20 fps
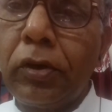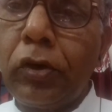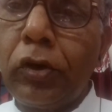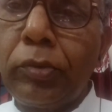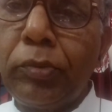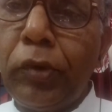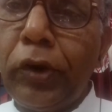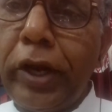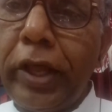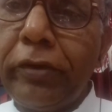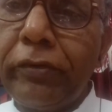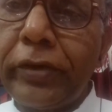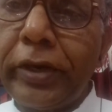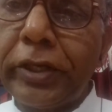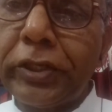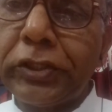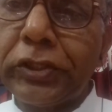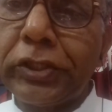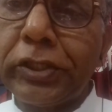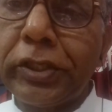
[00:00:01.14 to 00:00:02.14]
Good morning,
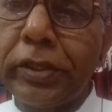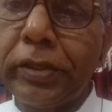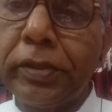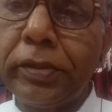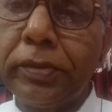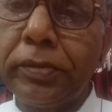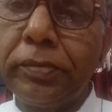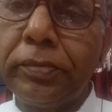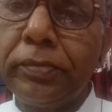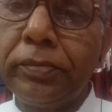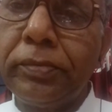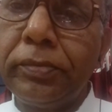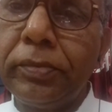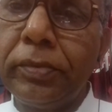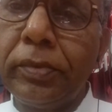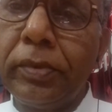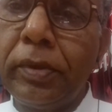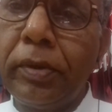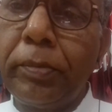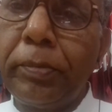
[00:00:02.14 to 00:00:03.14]
friends.
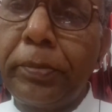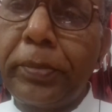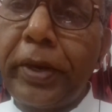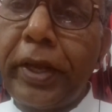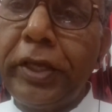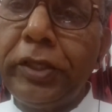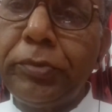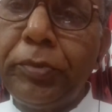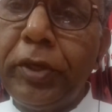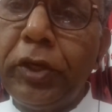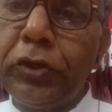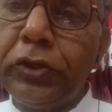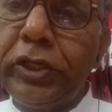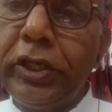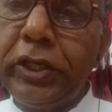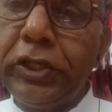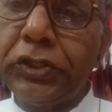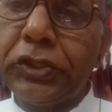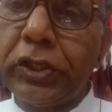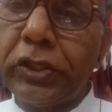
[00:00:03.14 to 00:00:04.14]
Praise be to
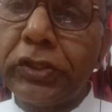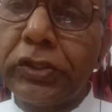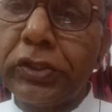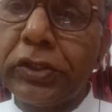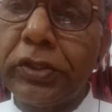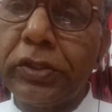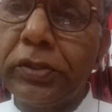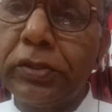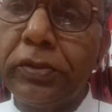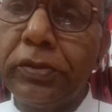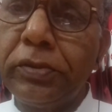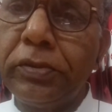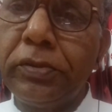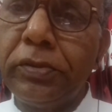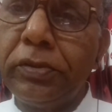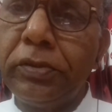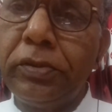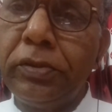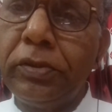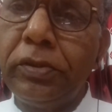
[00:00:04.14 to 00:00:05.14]
Jesus.
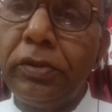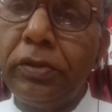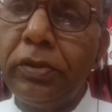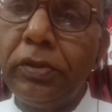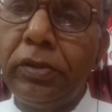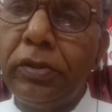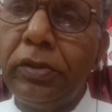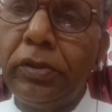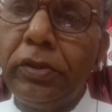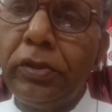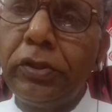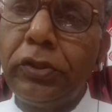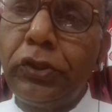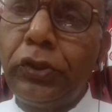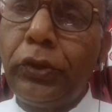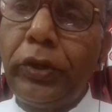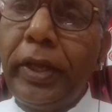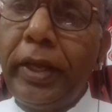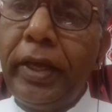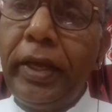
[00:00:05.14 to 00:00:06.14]

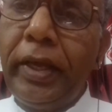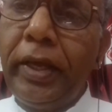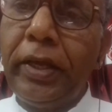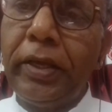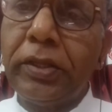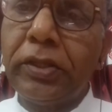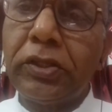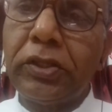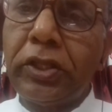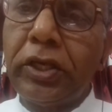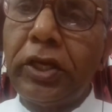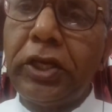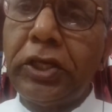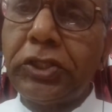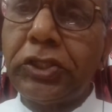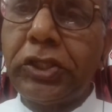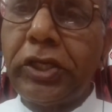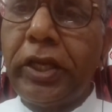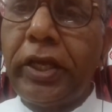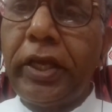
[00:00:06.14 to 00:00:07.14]
Today,
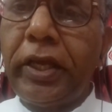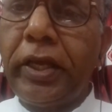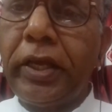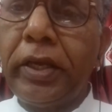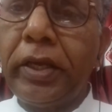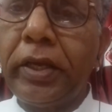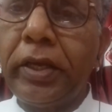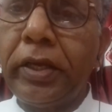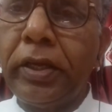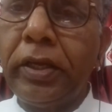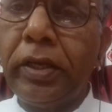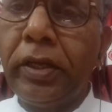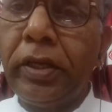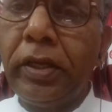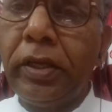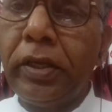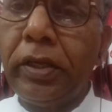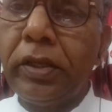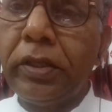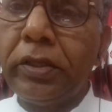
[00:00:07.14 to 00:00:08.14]
Thursday,
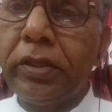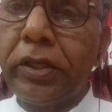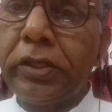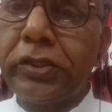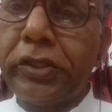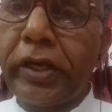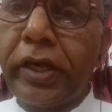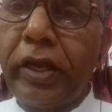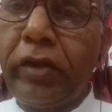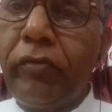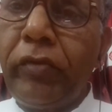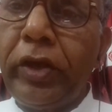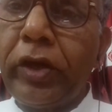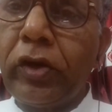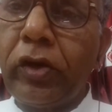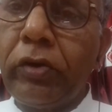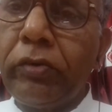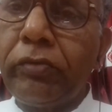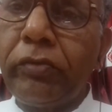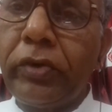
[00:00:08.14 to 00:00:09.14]
the second
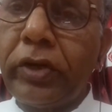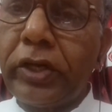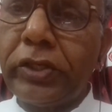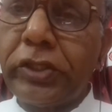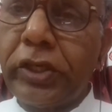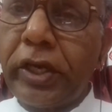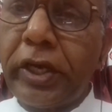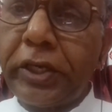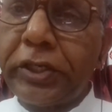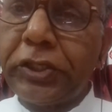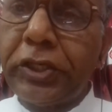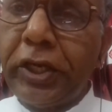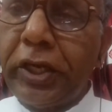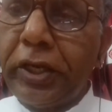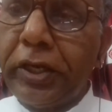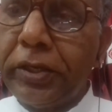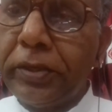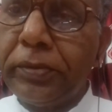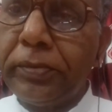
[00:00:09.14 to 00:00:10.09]
week of resurrection.